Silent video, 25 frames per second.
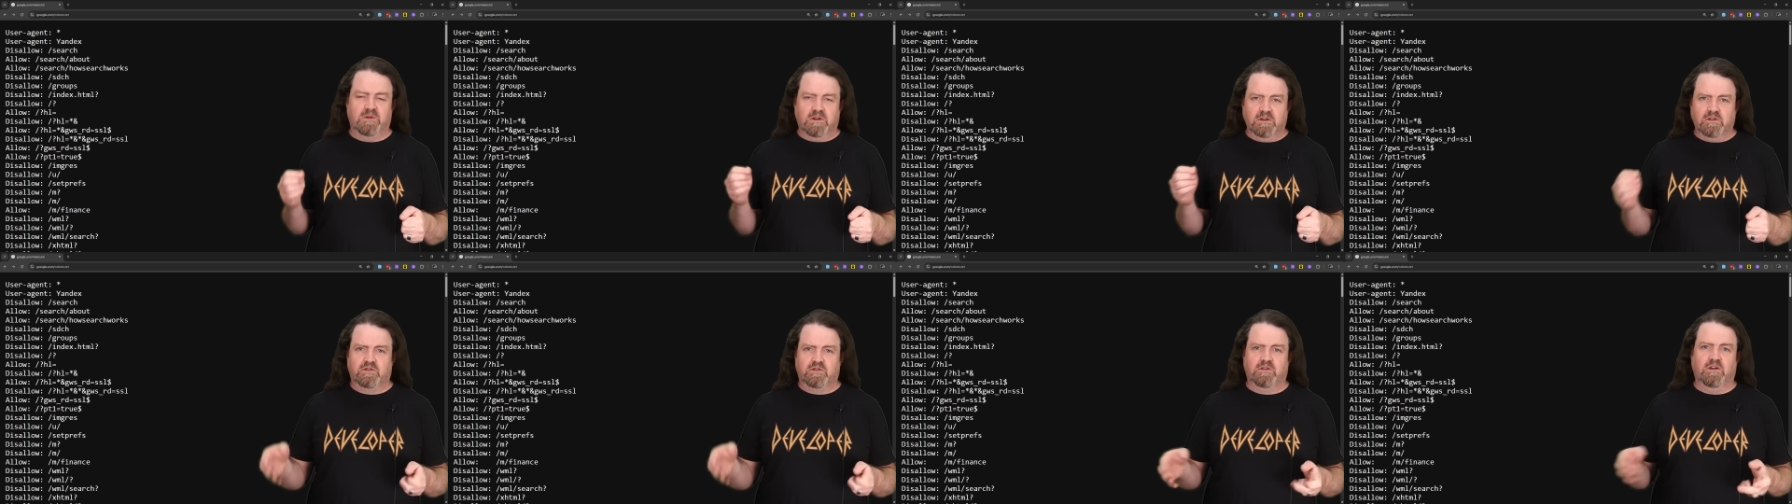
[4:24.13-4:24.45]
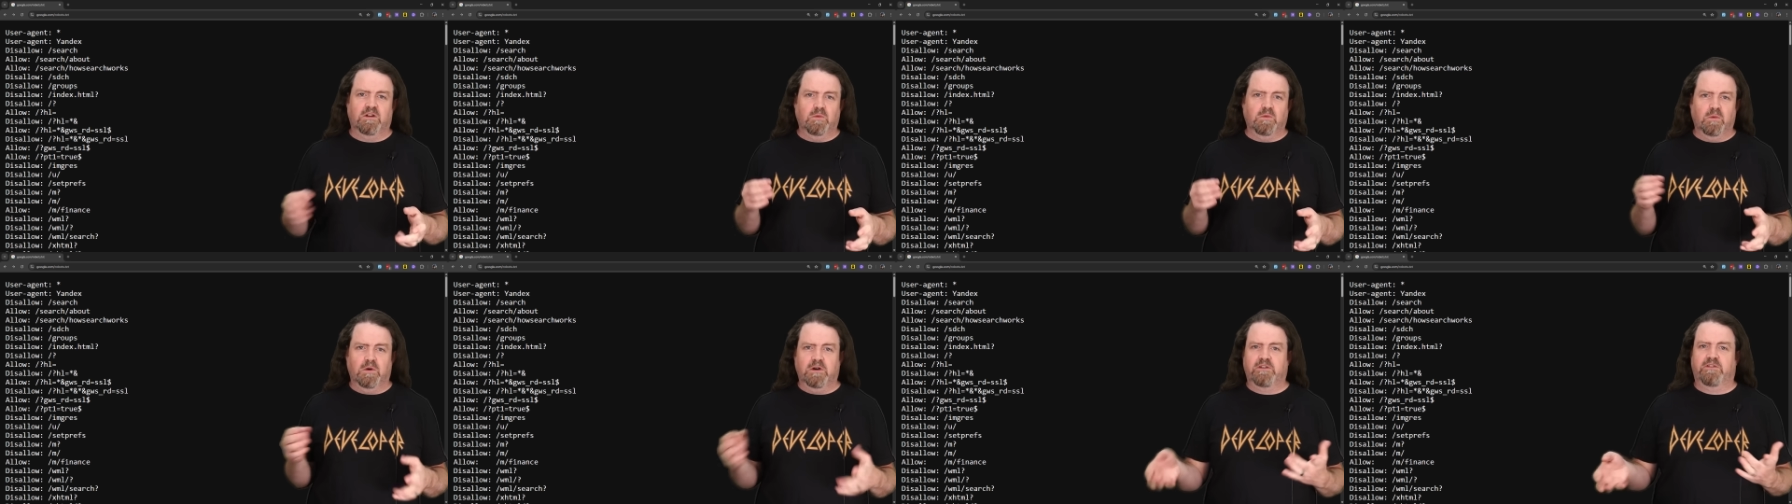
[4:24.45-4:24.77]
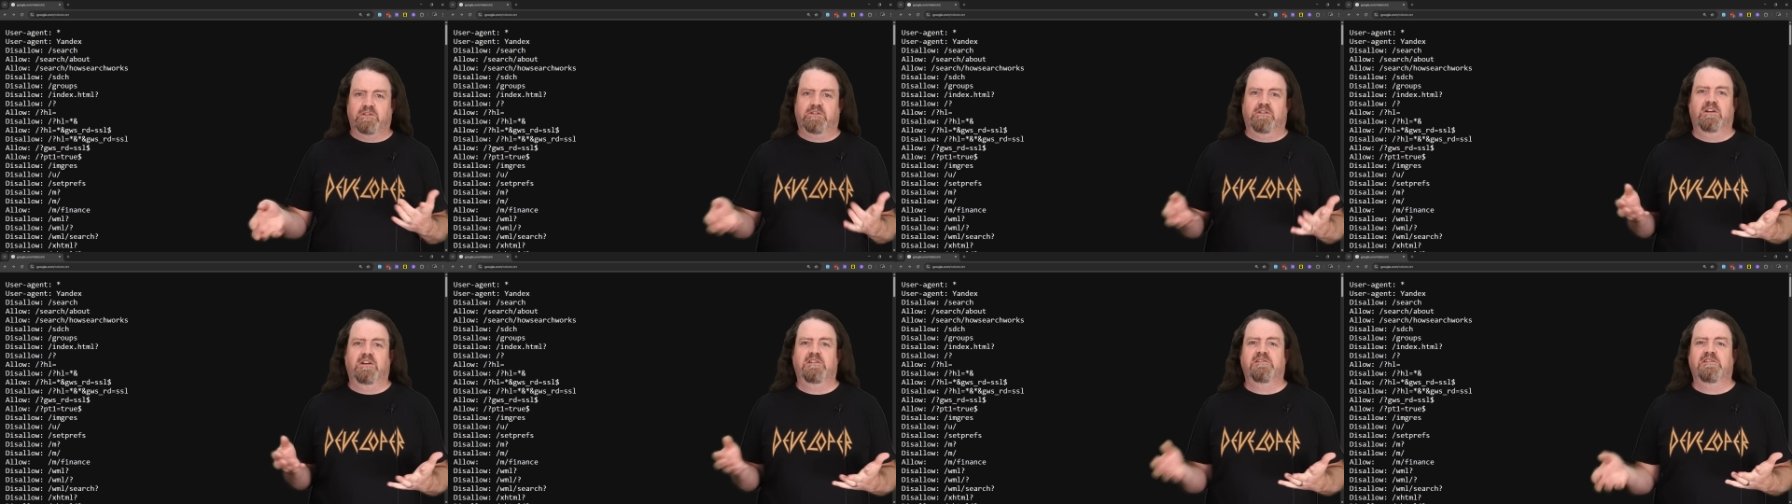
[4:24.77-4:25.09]
control what
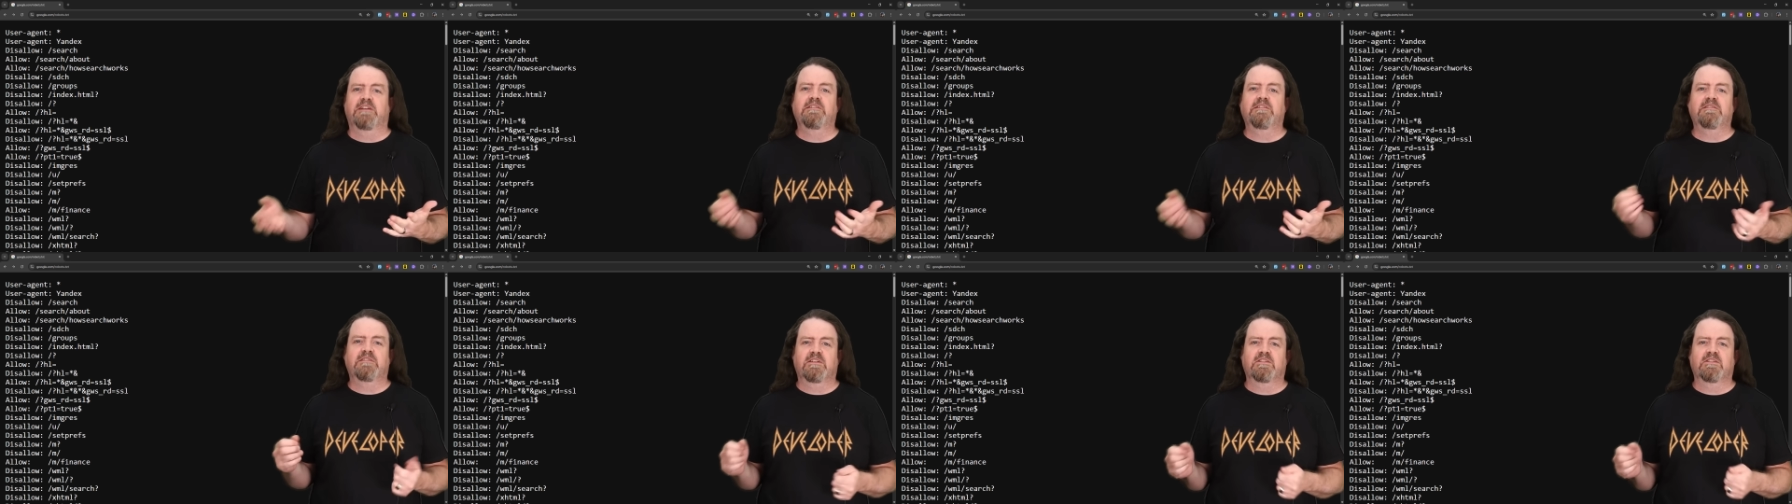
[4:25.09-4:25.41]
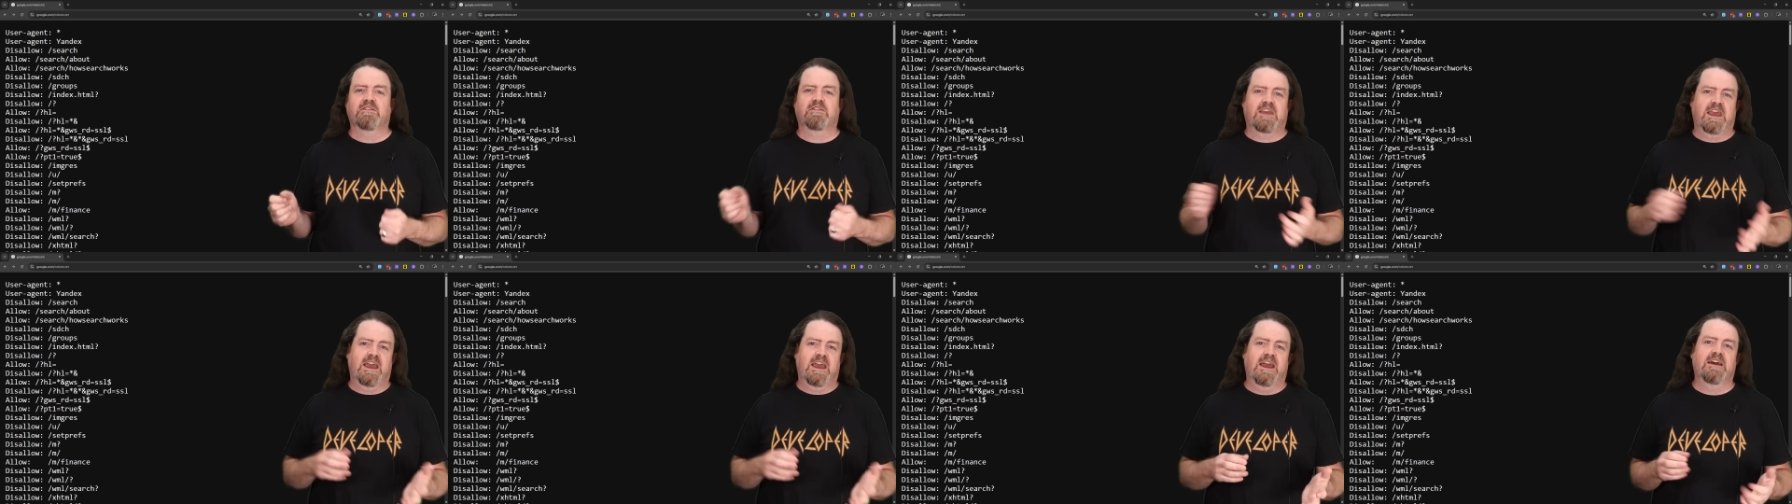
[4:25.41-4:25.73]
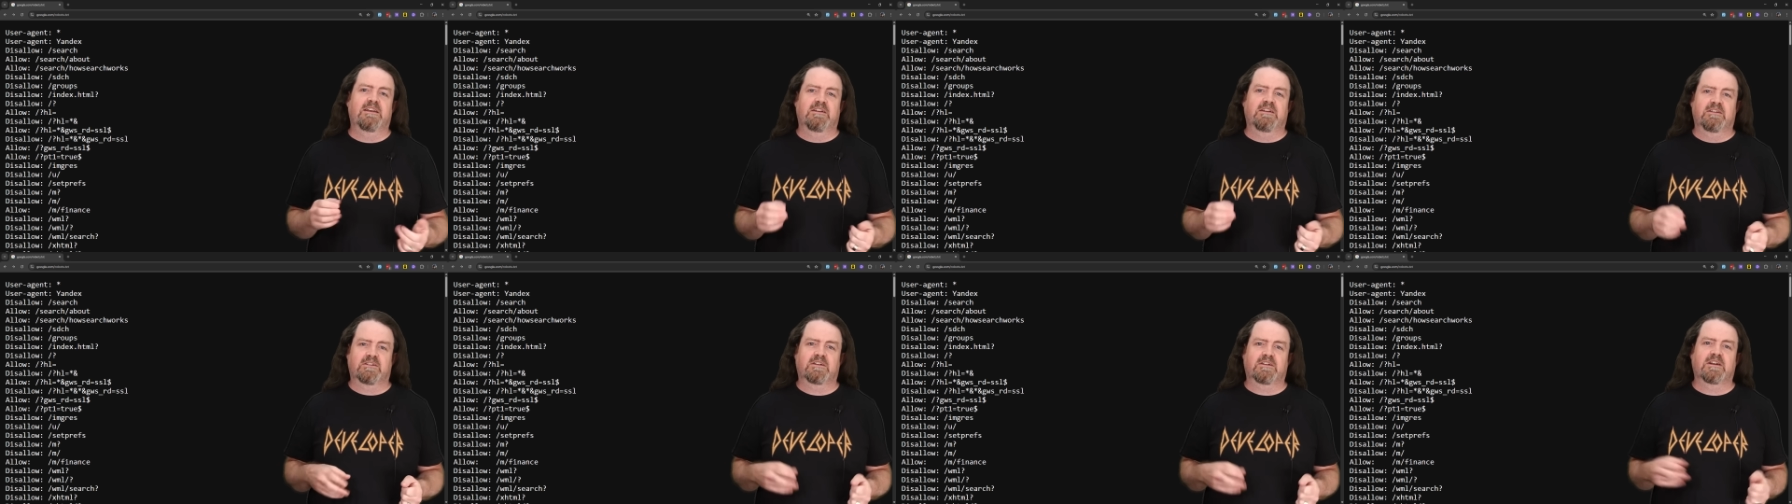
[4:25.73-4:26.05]
search engines
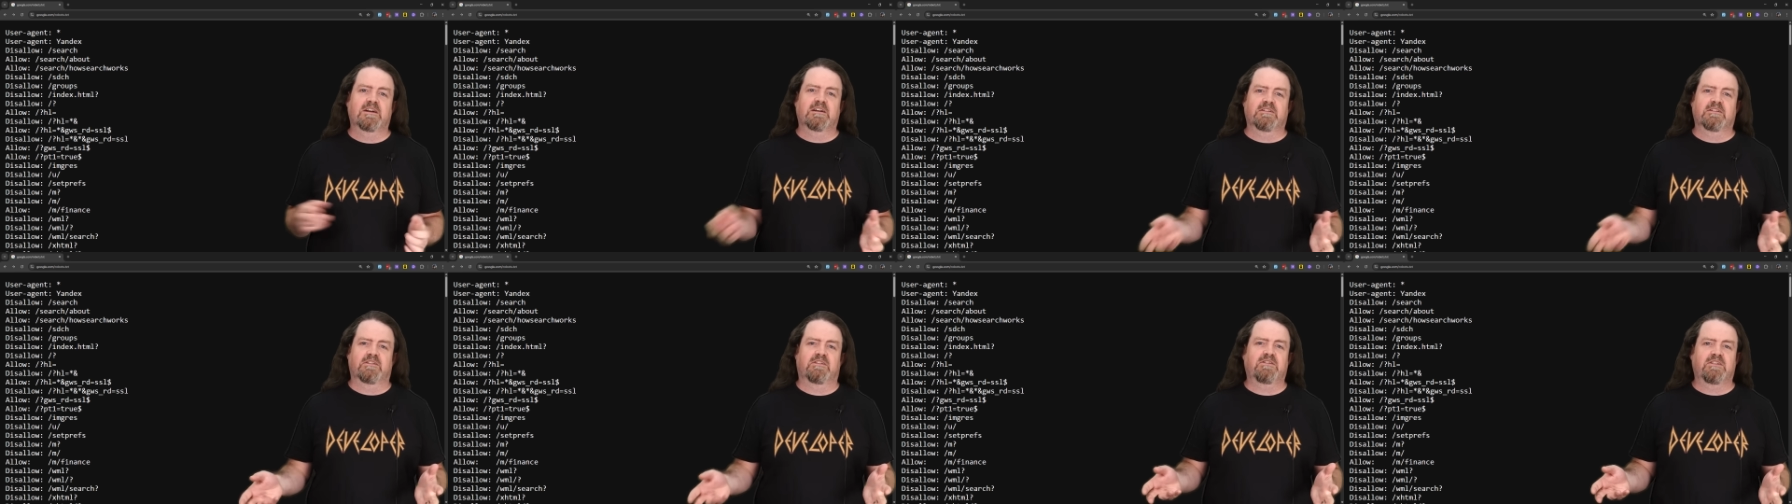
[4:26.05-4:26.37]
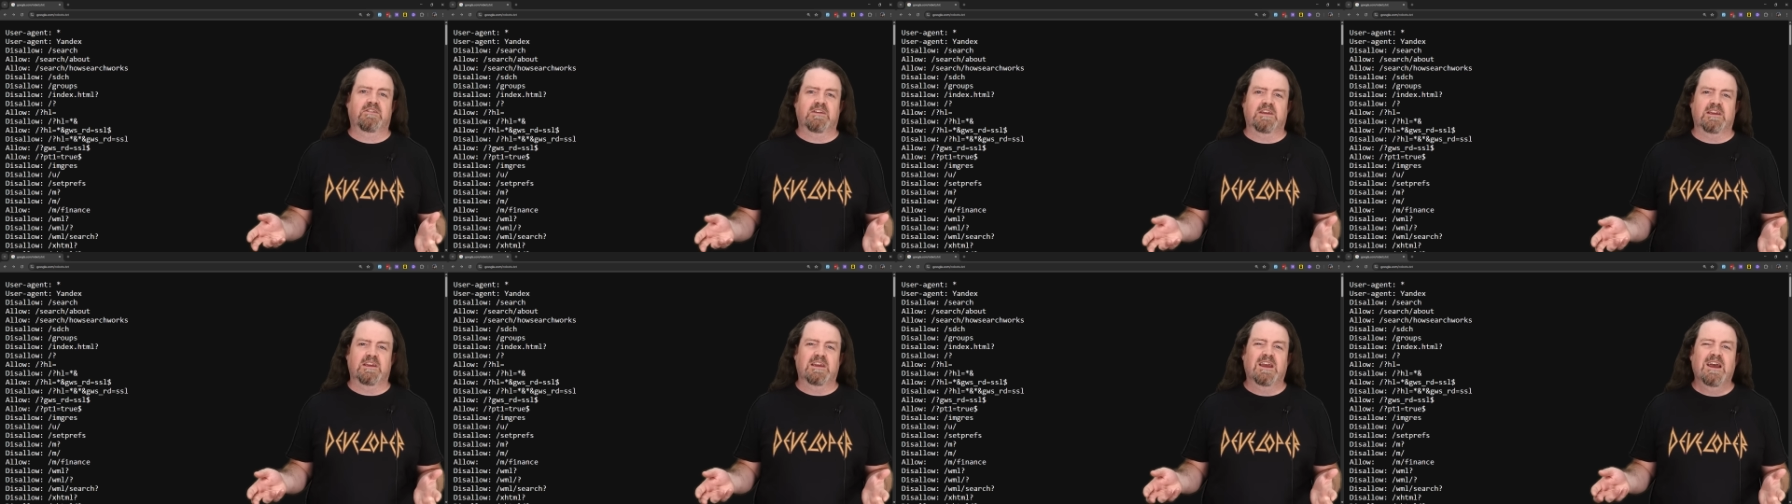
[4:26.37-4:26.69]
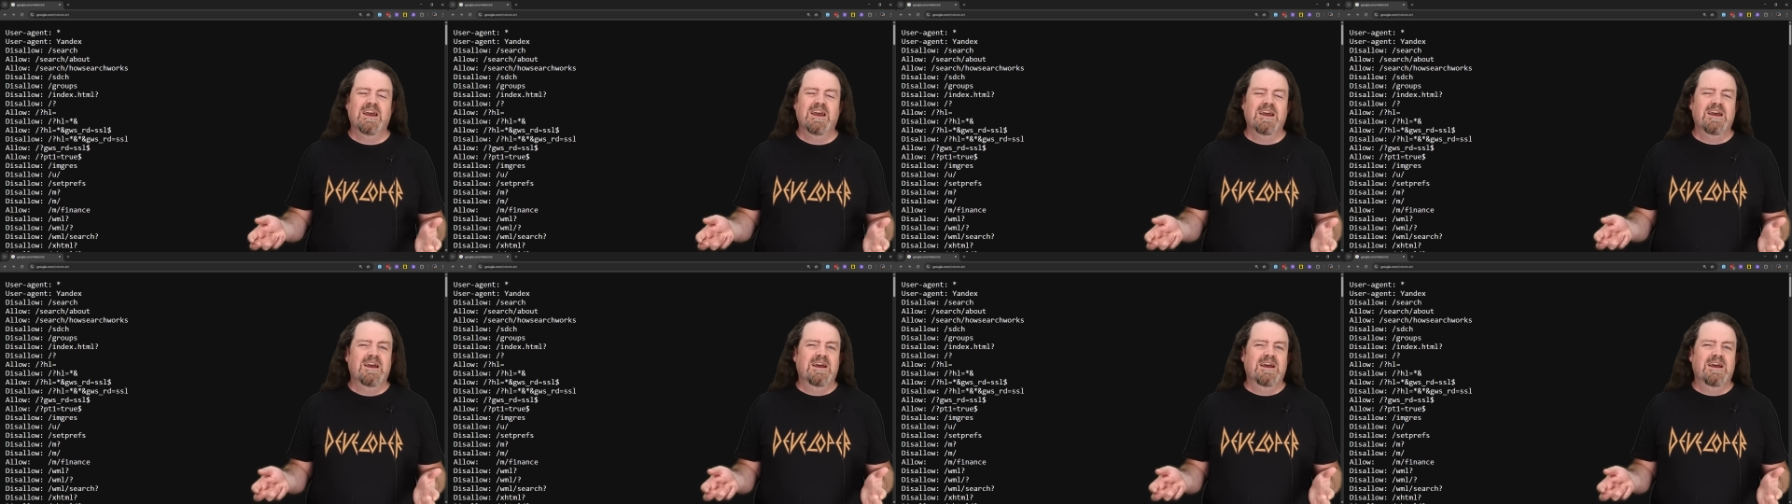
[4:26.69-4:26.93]
can and can't see,